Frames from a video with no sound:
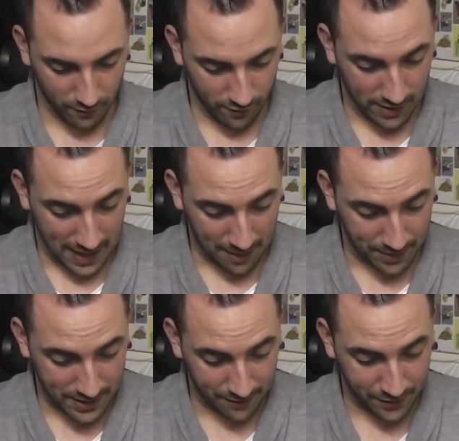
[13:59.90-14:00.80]
Really
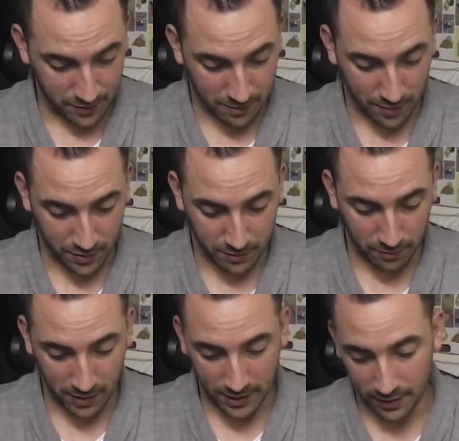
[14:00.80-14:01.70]
happy to have this one box
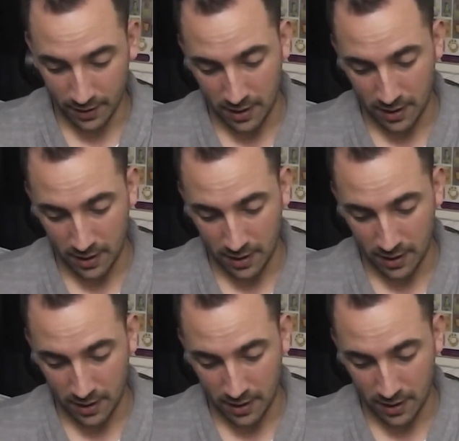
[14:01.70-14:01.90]
complete.